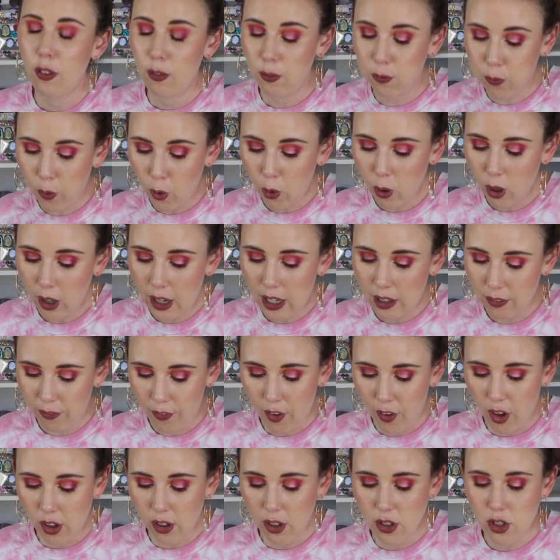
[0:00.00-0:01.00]
for a
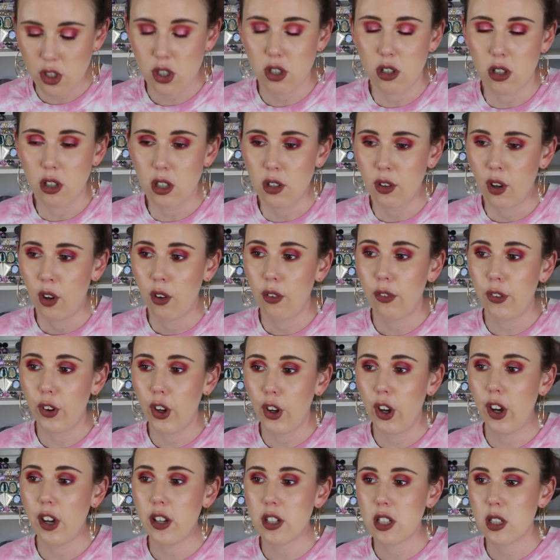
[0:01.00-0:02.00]
photo shoot
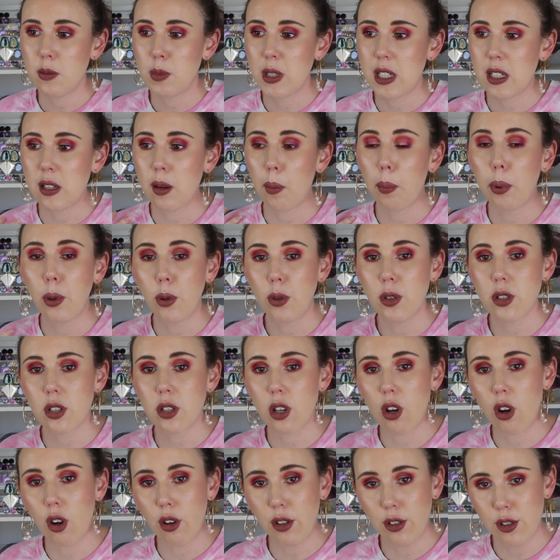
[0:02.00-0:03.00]
for her to be put
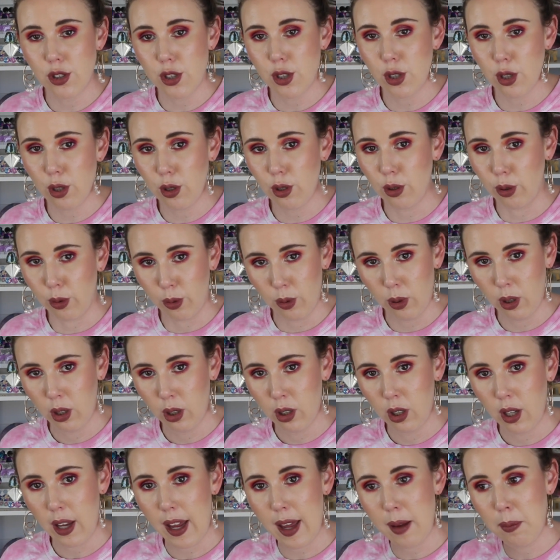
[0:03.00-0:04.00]
onto
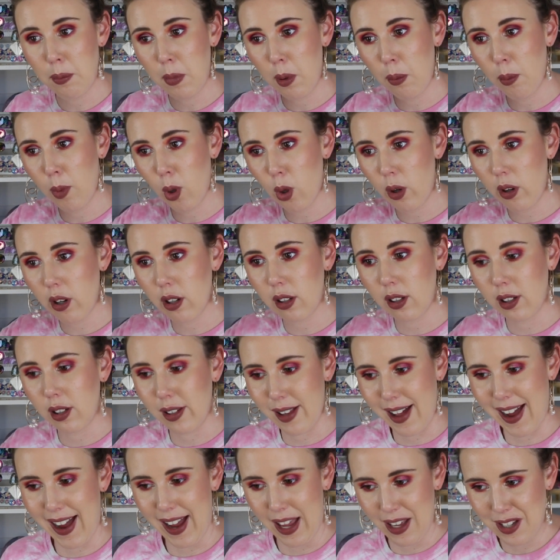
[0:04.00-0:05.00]
and
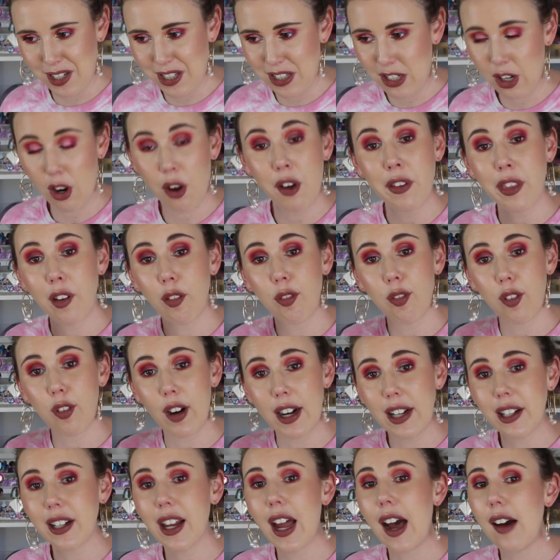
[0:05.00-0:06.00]
memorialized on the
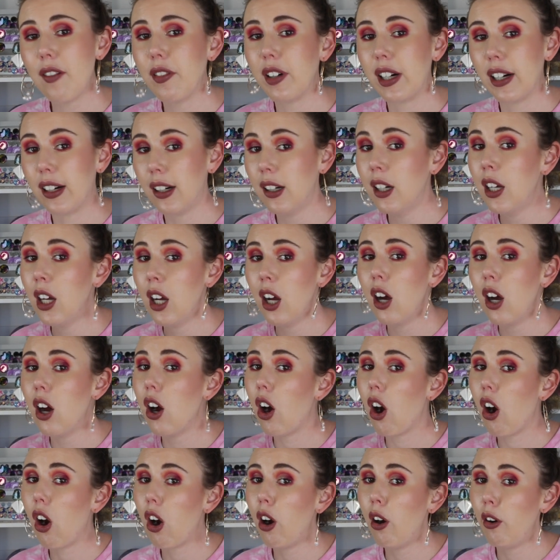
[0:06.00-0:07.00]
front cover
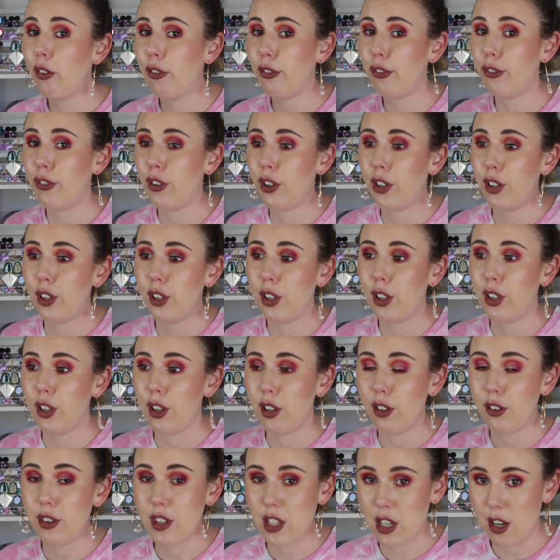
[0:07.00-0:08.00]
of
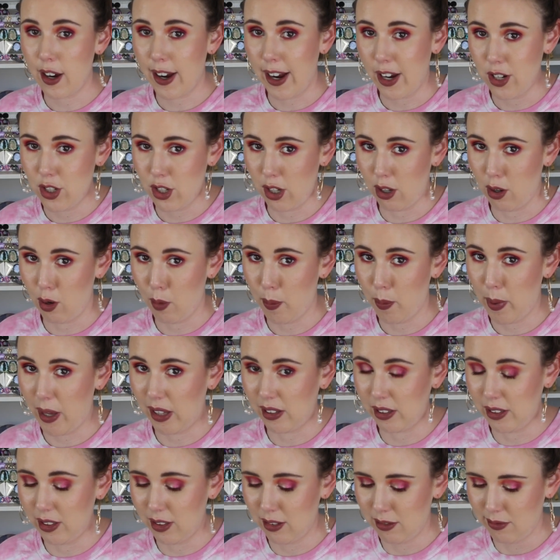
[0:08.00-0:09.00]
the eyeshadow
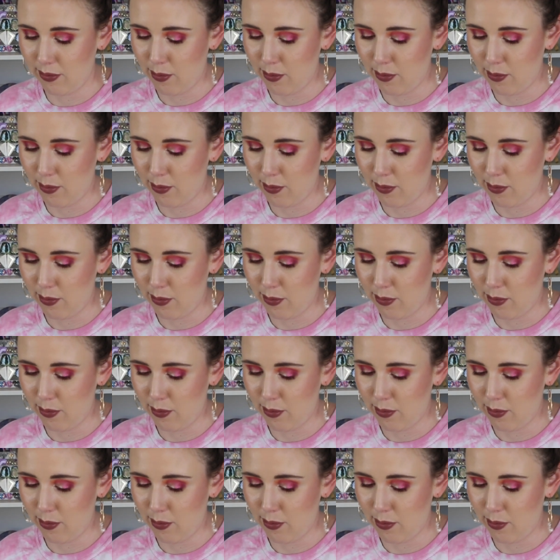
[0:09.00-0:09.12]
palette.